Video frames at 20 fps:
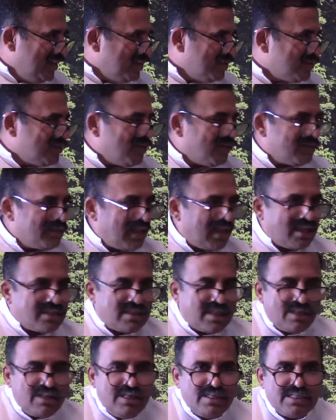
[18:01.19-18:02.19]
So,
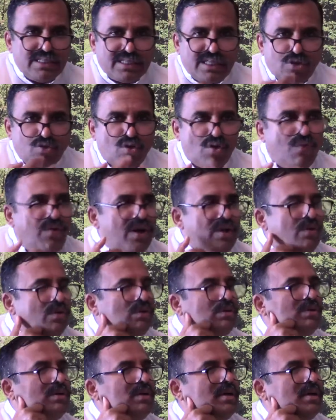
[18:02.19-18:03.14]
is the Sadguru for you?